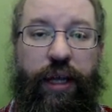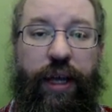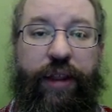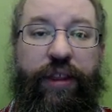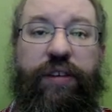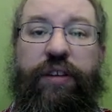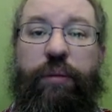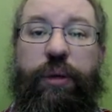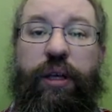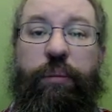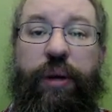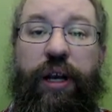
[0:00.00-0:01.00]
This can be
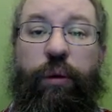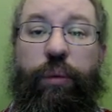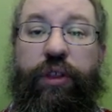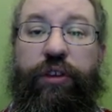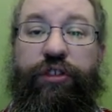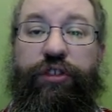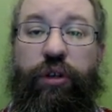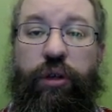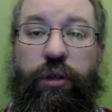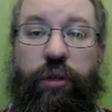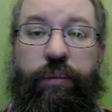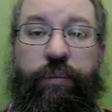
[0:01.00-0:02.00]
compared with a
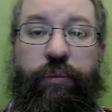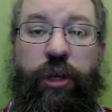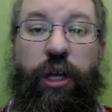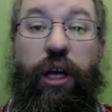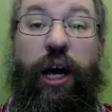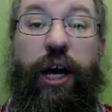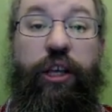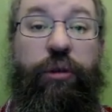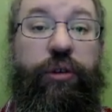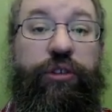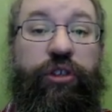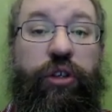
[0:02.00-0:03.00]
circle. A
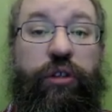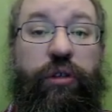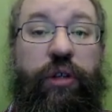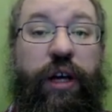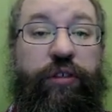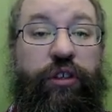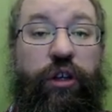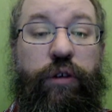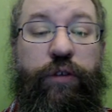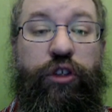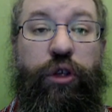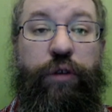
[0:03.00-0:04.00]
unit circle has
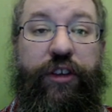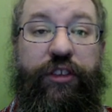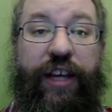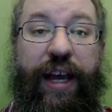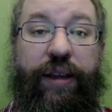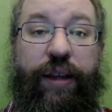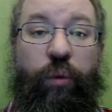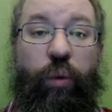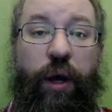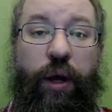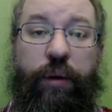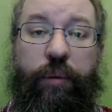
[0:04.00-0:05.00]
curvature of exactly
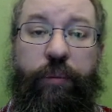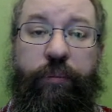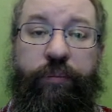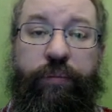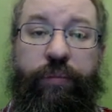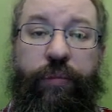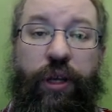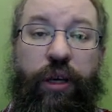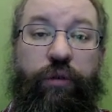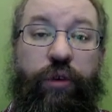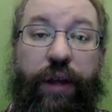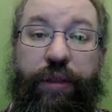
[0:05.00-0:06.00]
1.
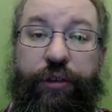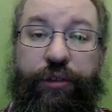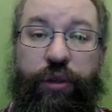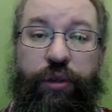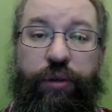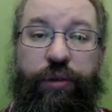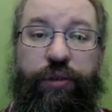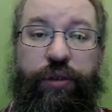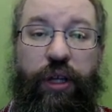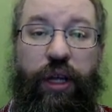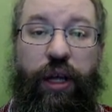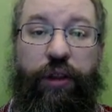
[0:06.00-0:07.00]
For other circles,
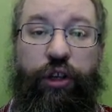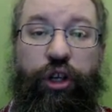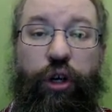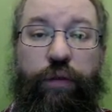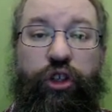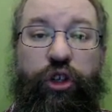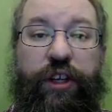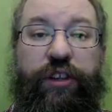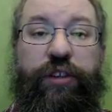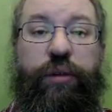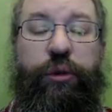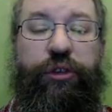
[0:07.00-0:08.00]
the curvature is
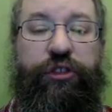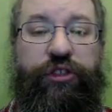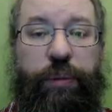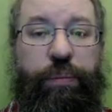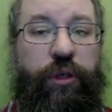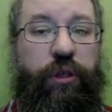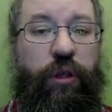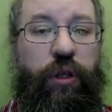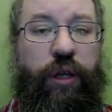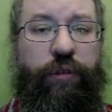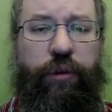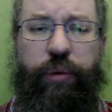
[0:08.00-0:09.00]
the reciprocal
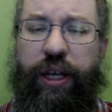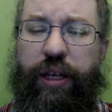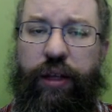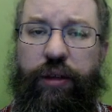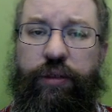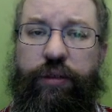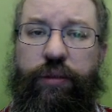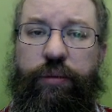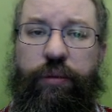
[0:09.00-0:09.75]
of the radius.